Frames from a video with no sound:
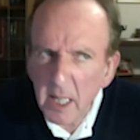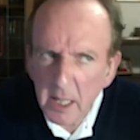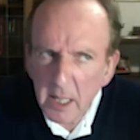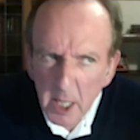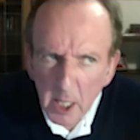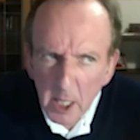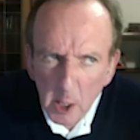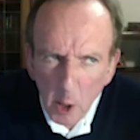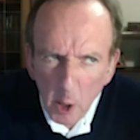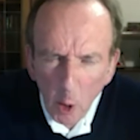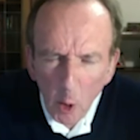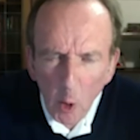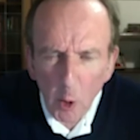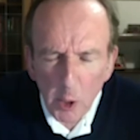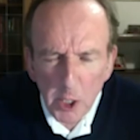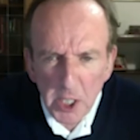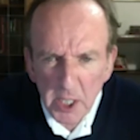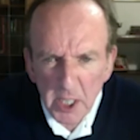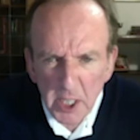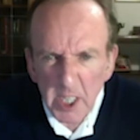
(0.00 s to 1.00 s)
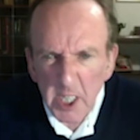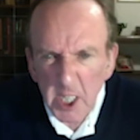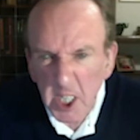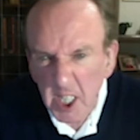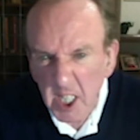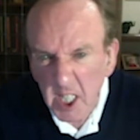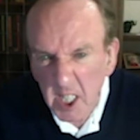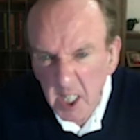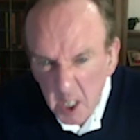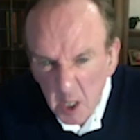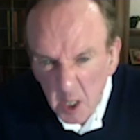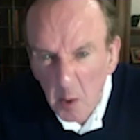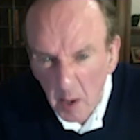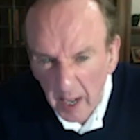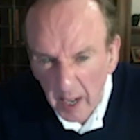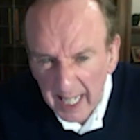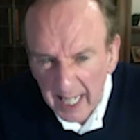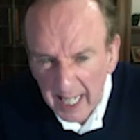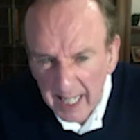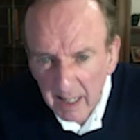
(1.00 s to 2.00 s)
The course that she's
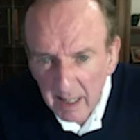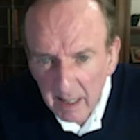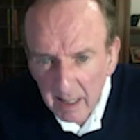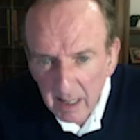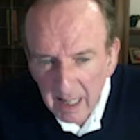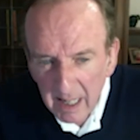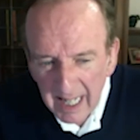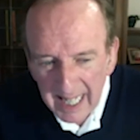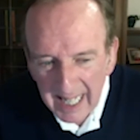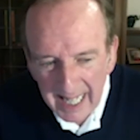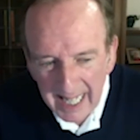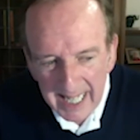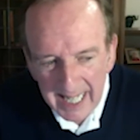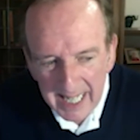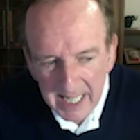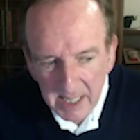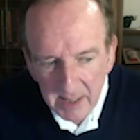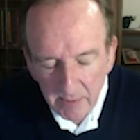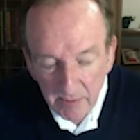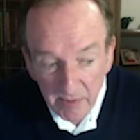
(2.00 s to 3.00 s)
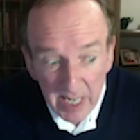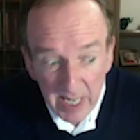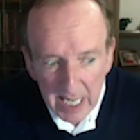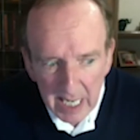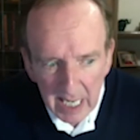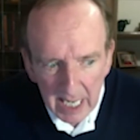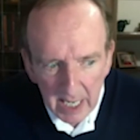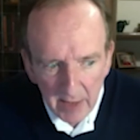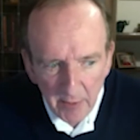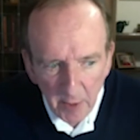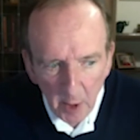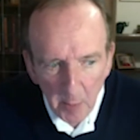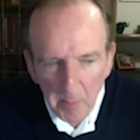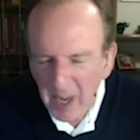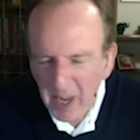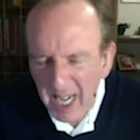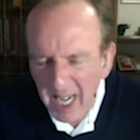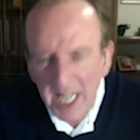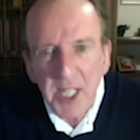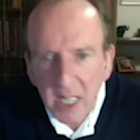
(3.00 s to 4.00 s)
doing is really for
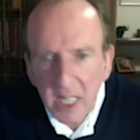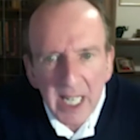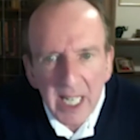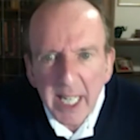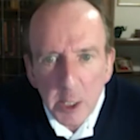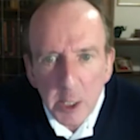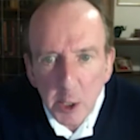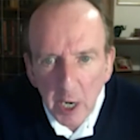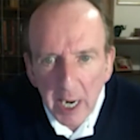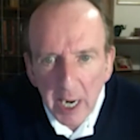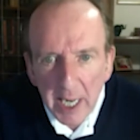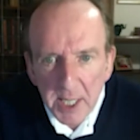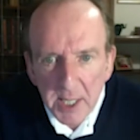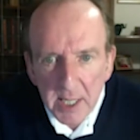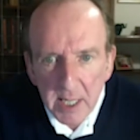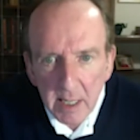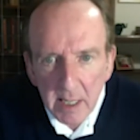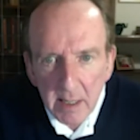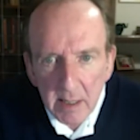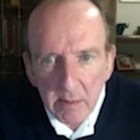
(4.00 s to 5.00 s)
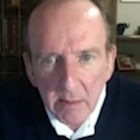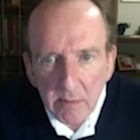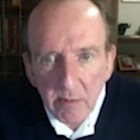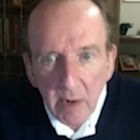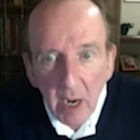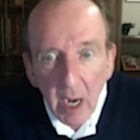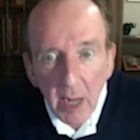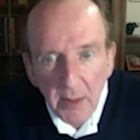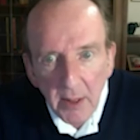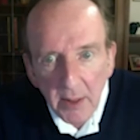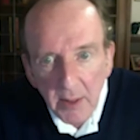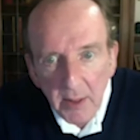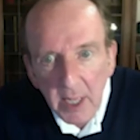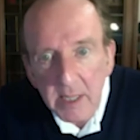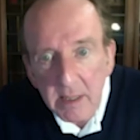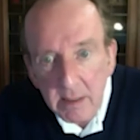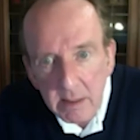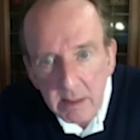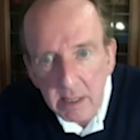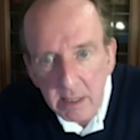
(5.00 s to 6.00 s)
personal interest rather
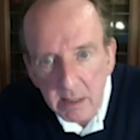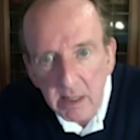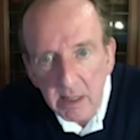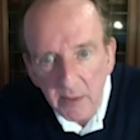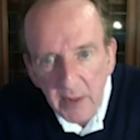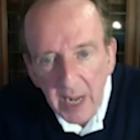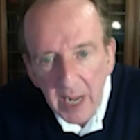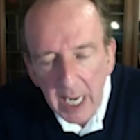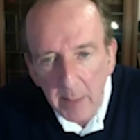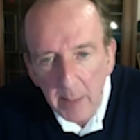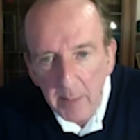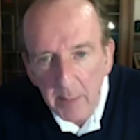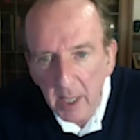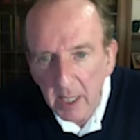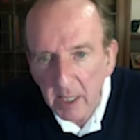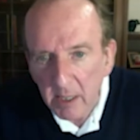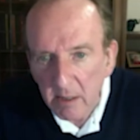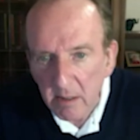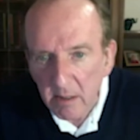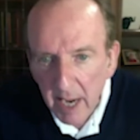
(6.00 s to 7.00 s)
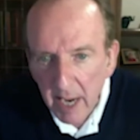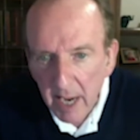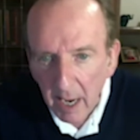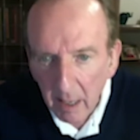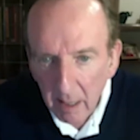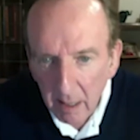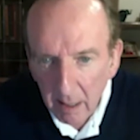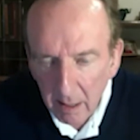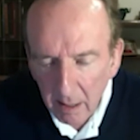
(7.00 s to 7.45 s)
than to develop her career.